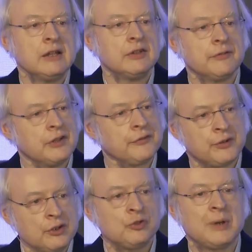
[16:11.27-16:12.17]
The
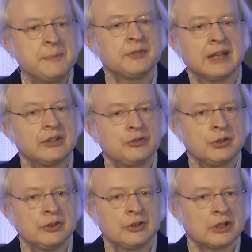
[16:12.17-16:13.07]
first websites
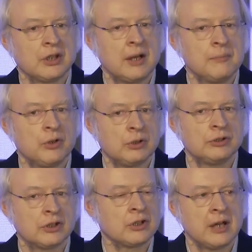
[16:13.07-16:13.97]
during the
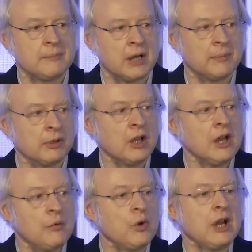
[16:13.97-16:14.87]
early dot-com bubble
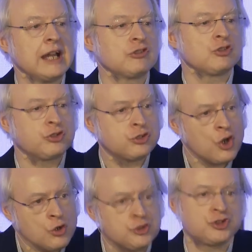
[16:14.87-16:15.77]
were
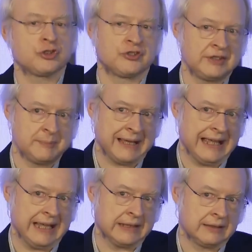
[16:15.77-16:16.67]
atrociously
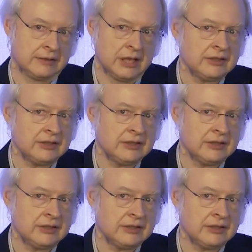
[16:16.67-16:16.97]
bad.